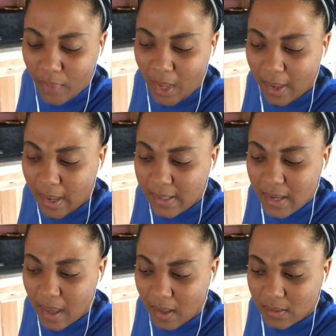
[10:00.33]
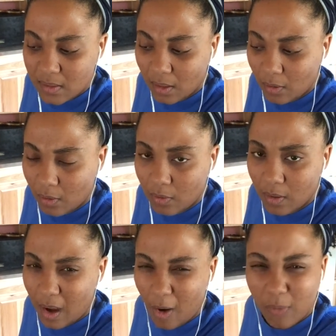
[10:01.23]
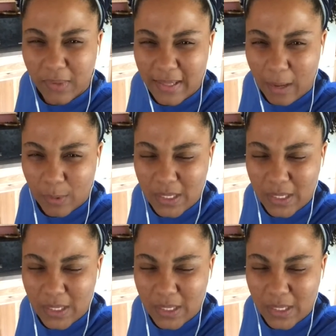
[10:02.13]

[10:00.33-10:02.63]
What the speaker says: and yeah, so hopefully that was